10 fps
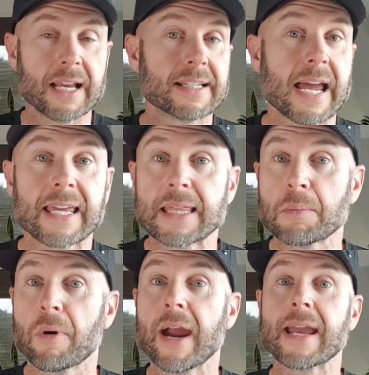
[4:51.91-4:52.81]
taking the
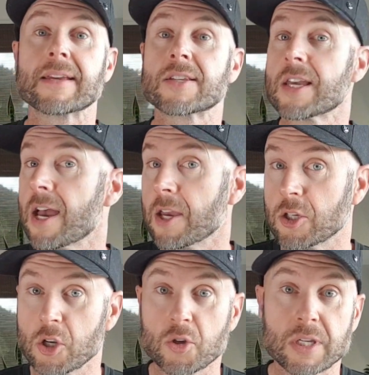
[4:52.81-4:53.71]
breaks,
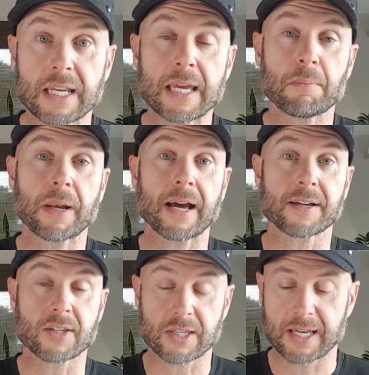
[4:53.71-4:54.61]
using
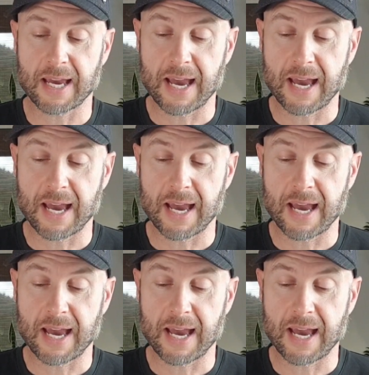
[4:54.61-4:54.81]
earplugs,